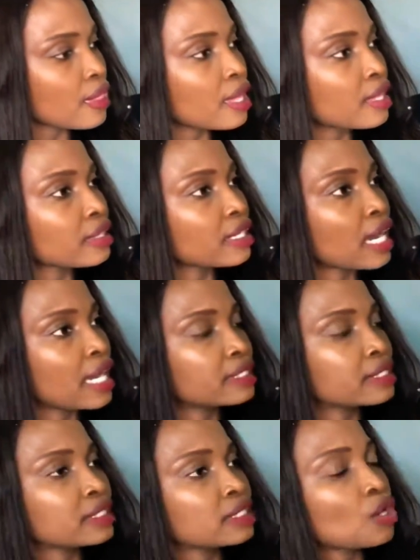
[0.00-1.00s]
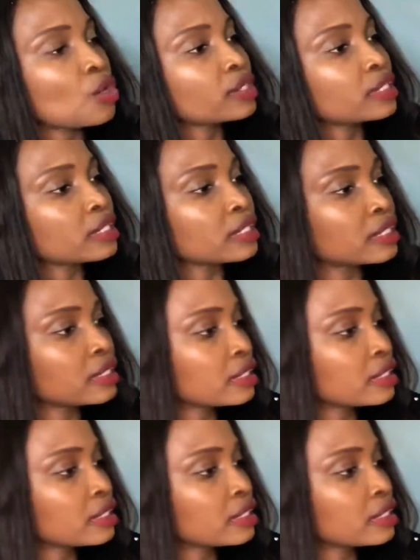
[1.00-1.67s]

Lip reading: And then I did order this